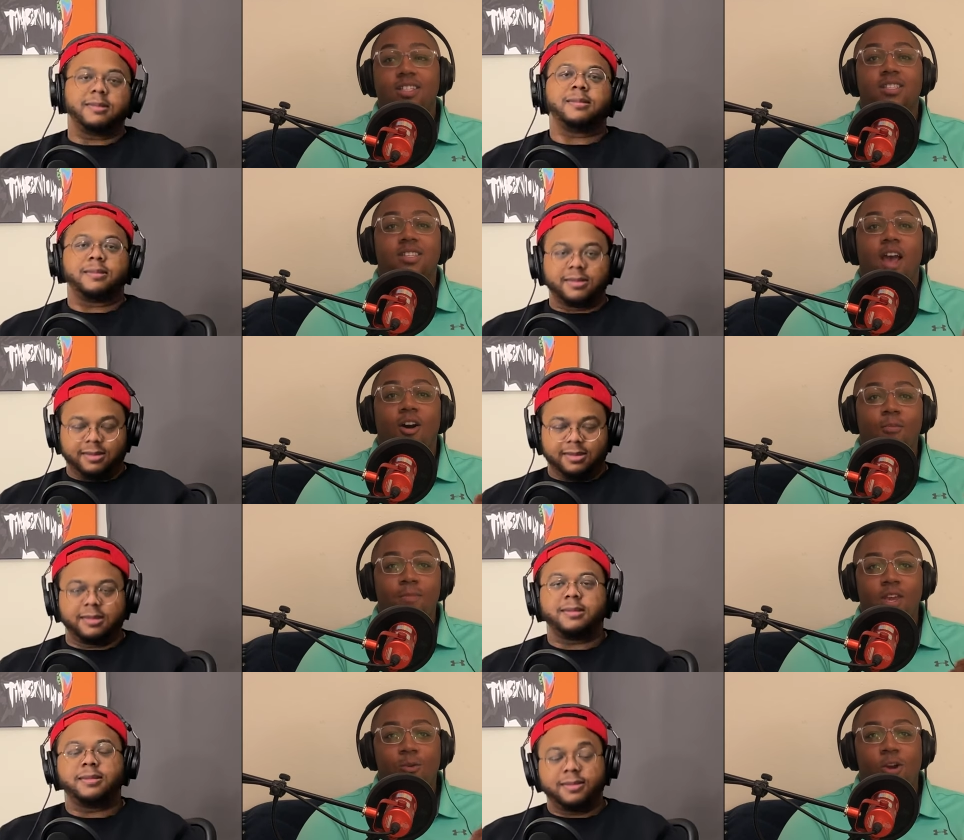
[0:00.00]
Speaker 1: Tell
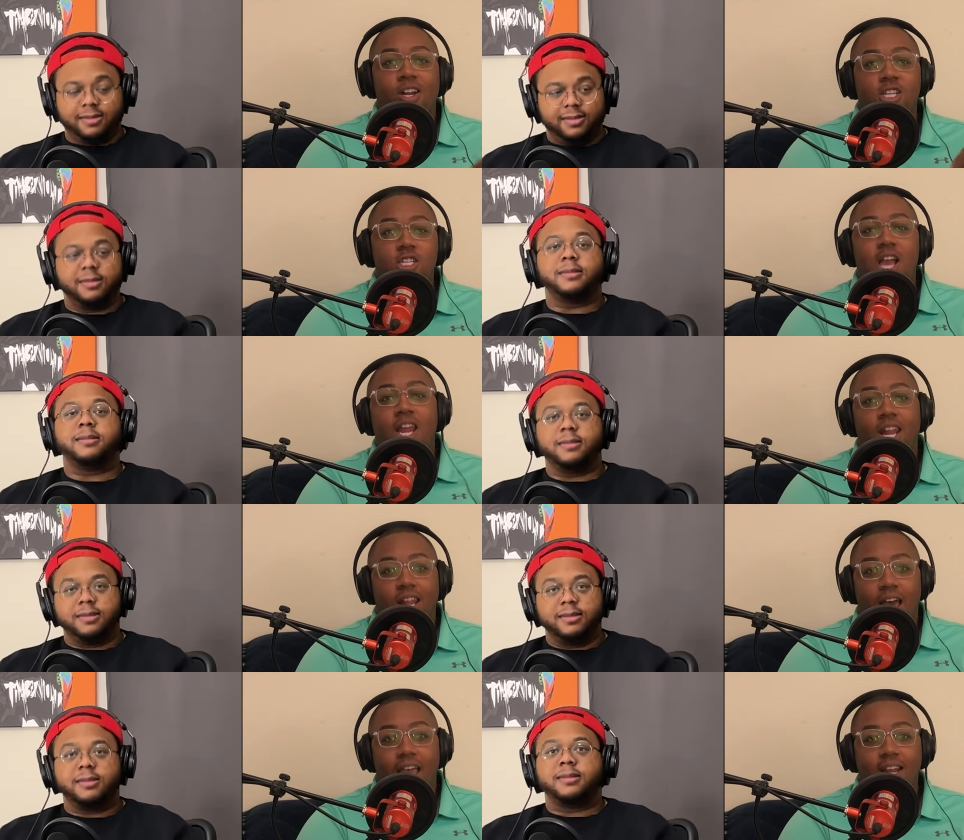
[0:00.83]
me where to shine a
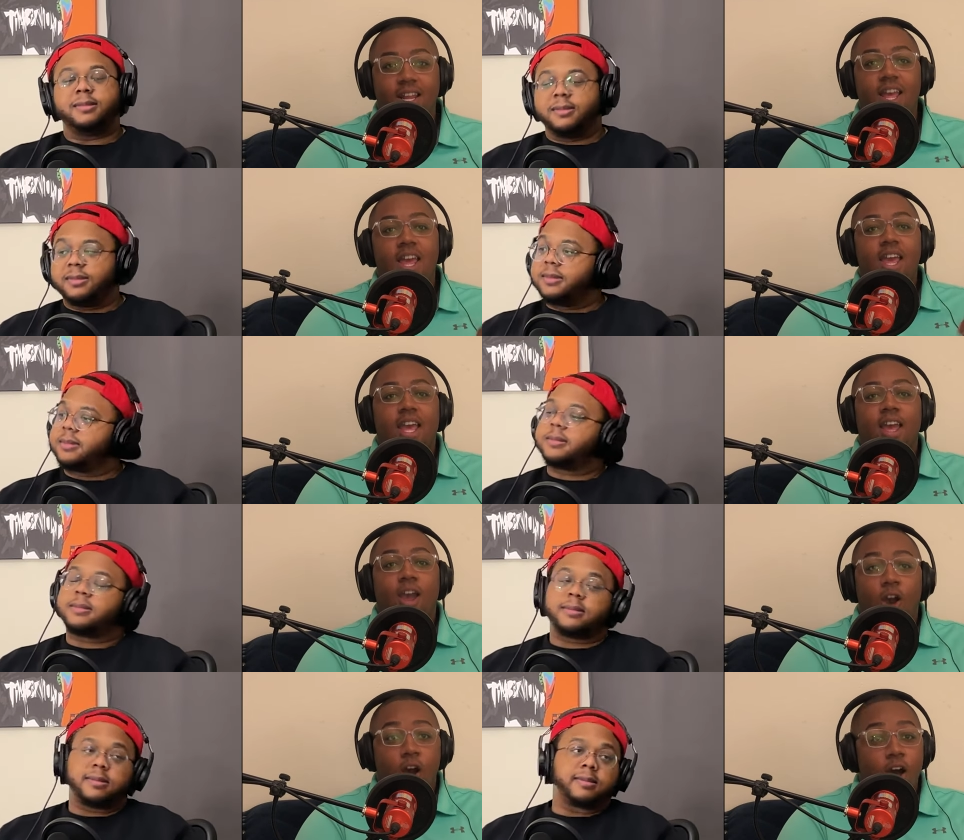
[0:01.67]
light
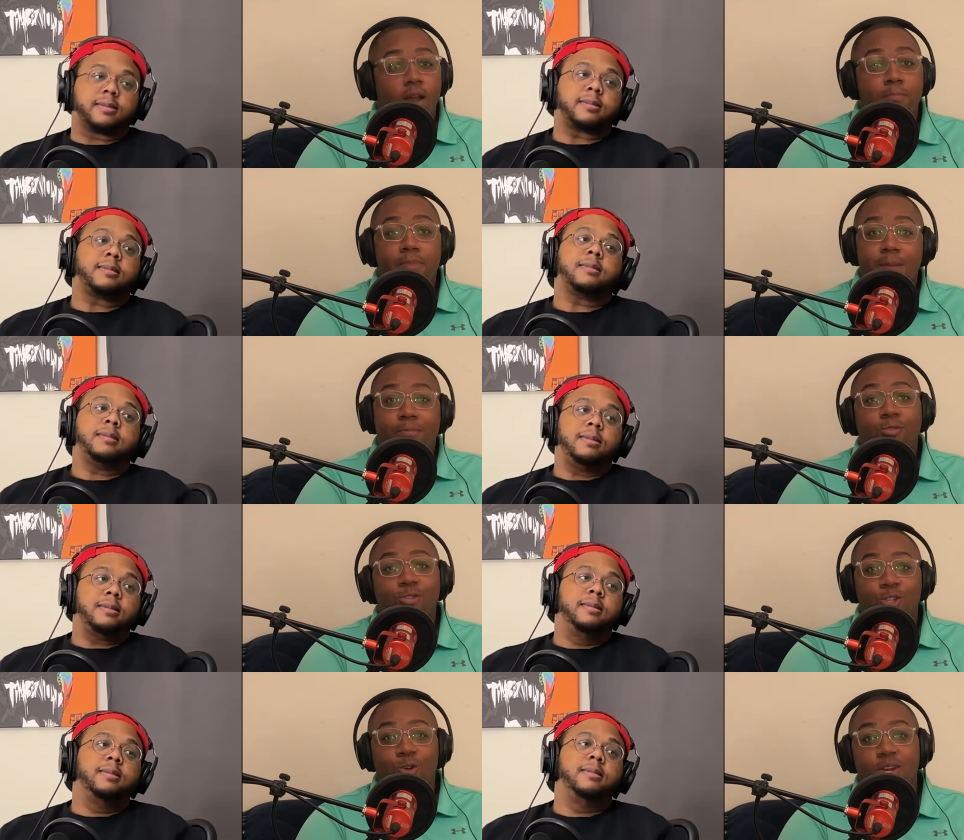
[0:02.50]
on people
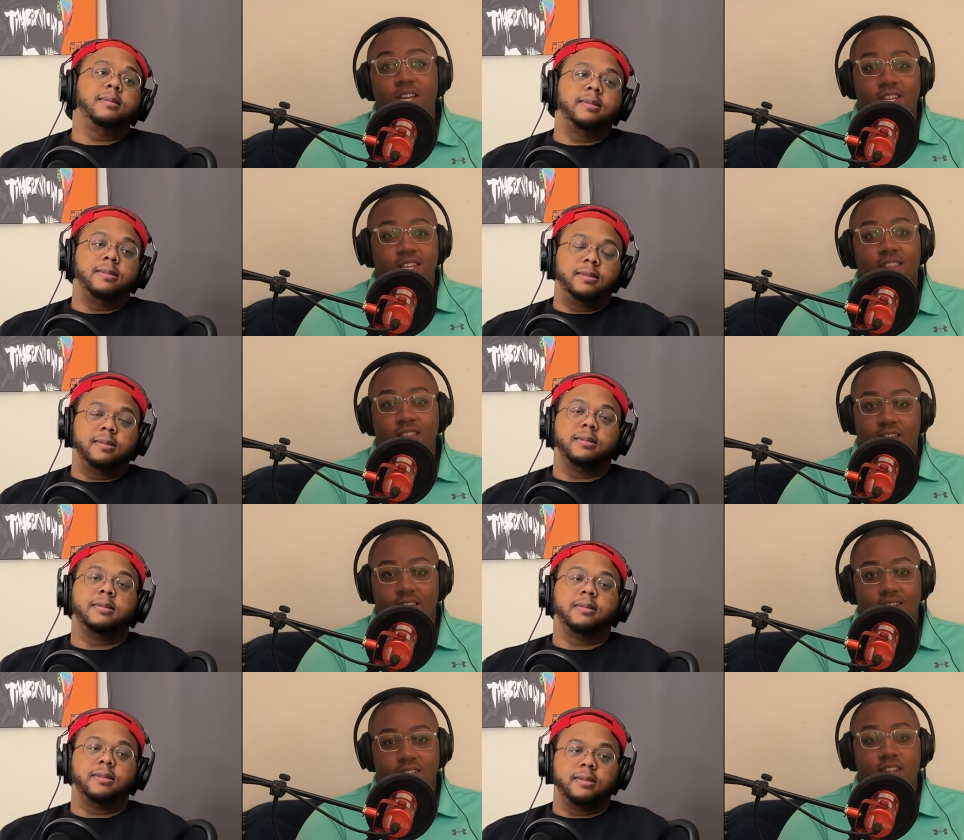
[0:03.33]
doing good
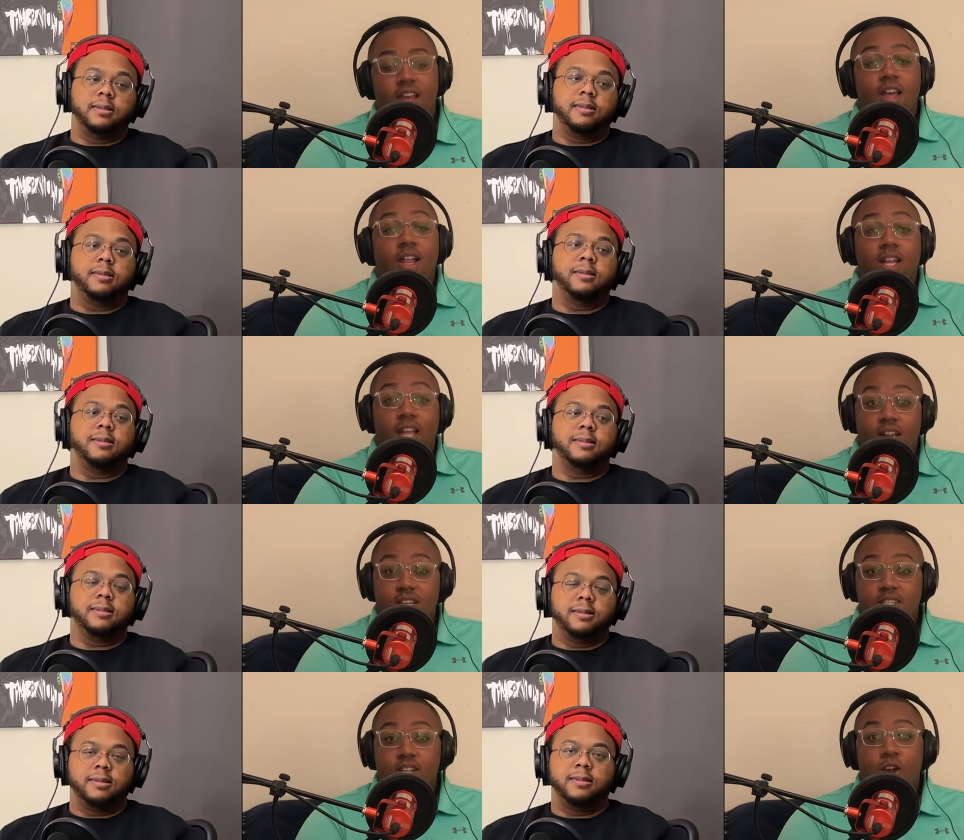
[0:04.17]
things. Let us
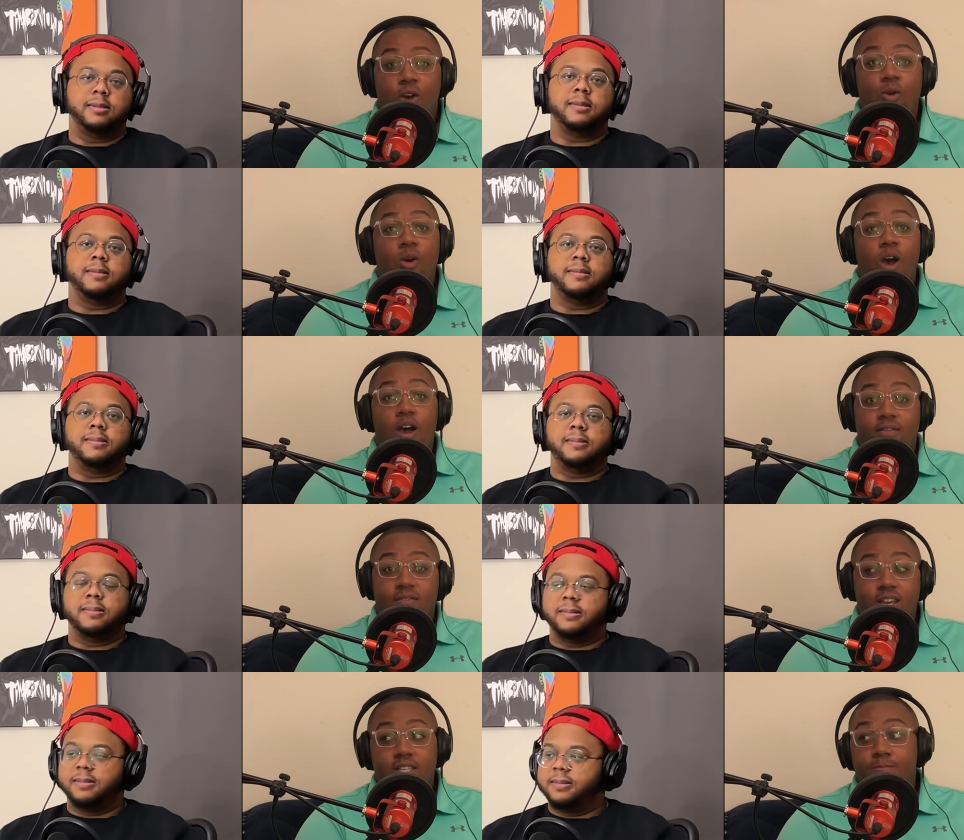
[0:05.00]
know on
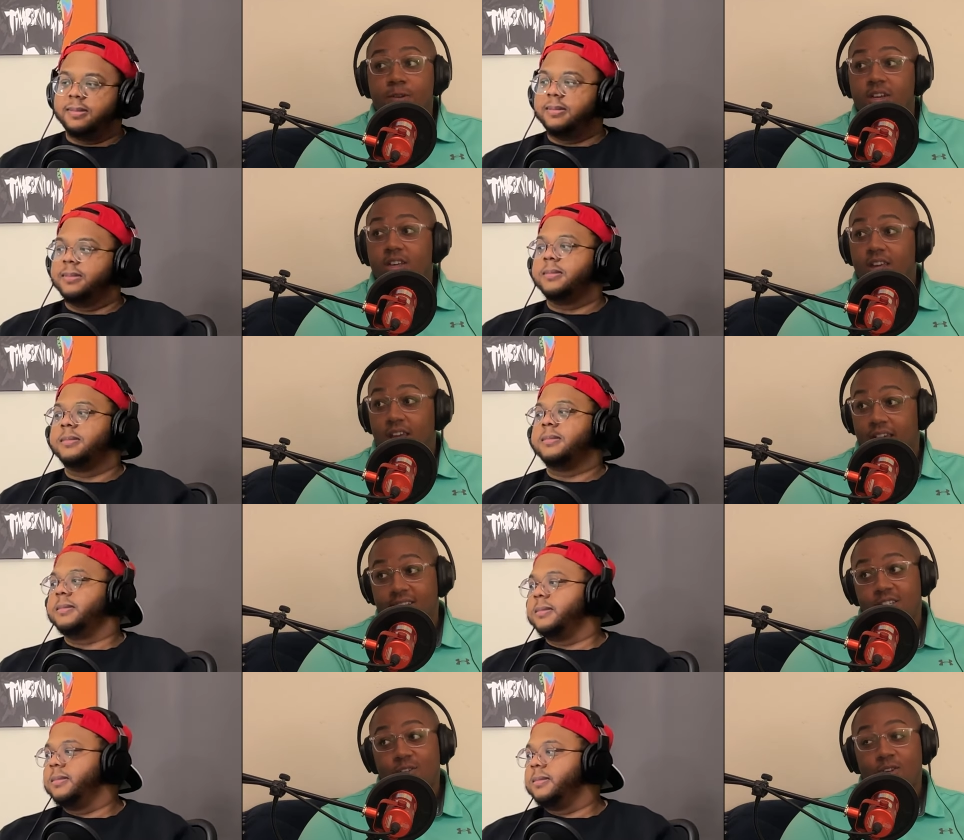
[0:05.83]
Facebook,
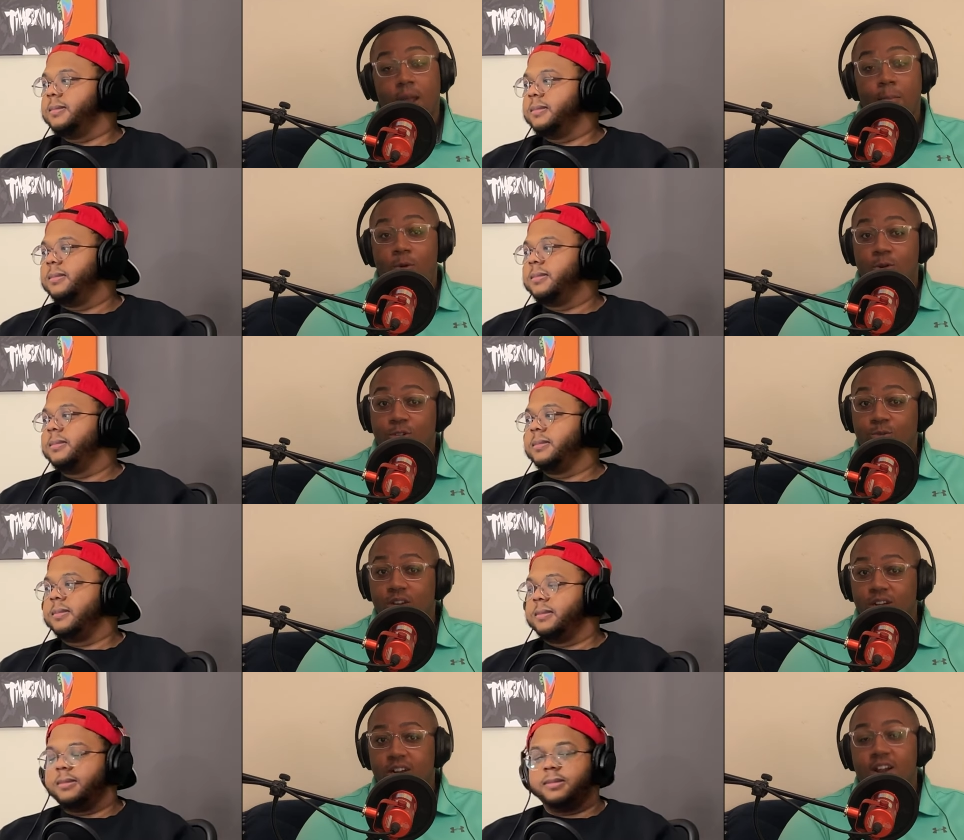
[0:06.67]
Instagram, or
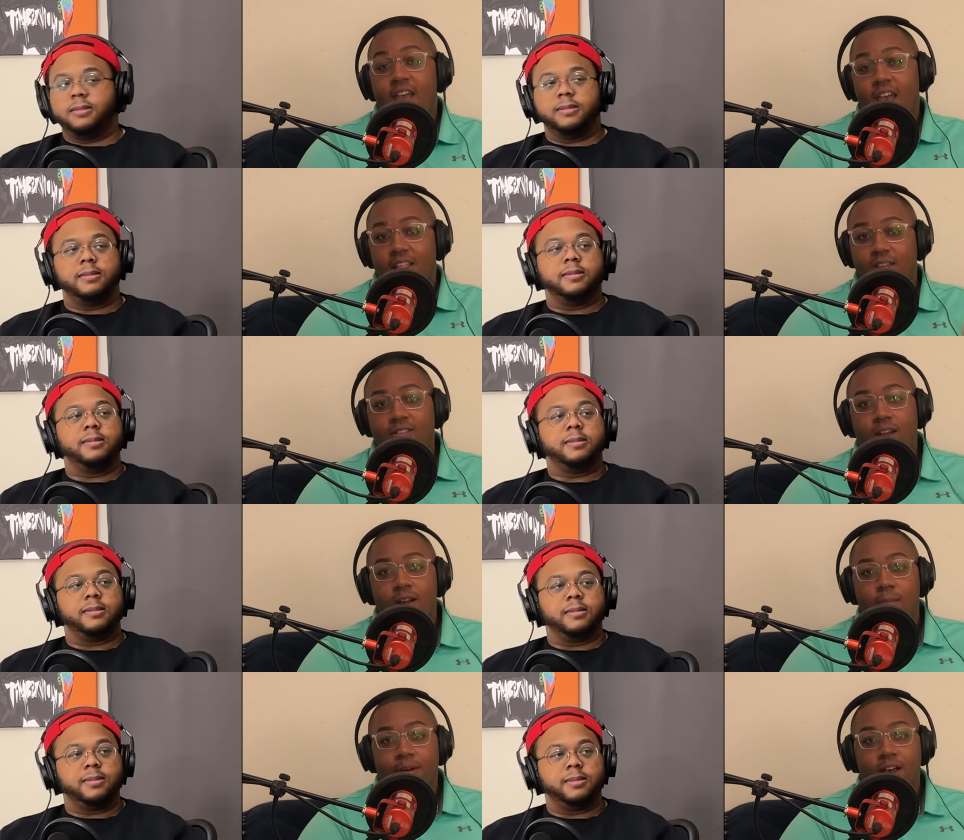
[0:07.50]
Twitter at the Fly Route
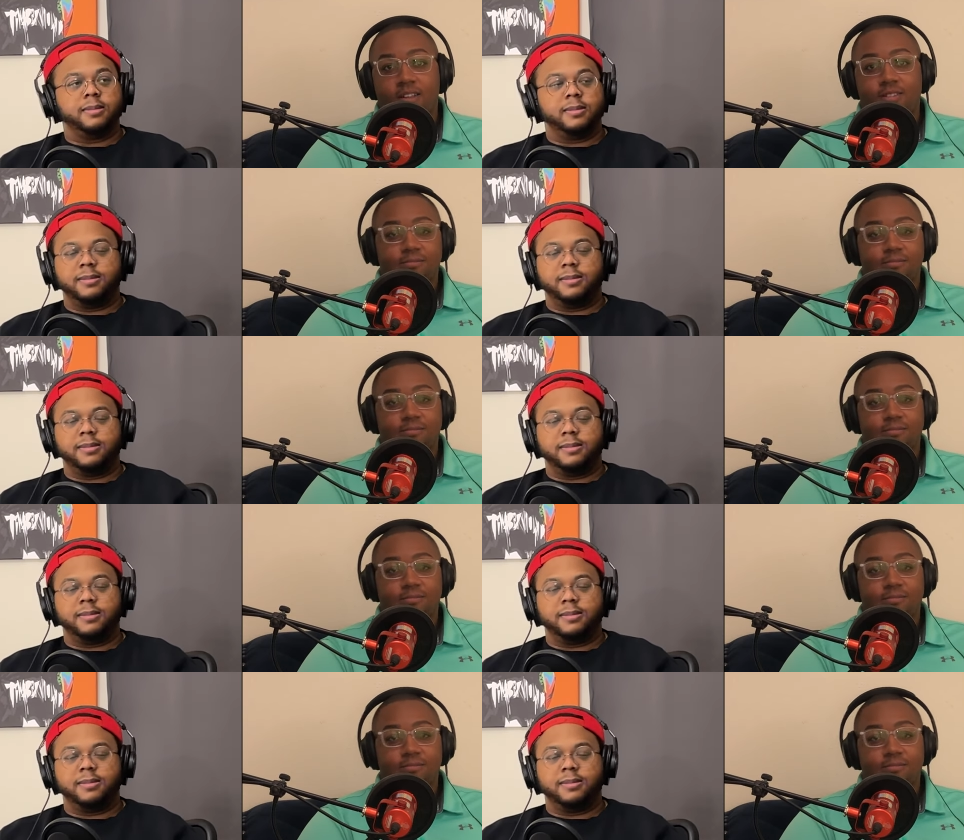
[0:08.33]
Pod.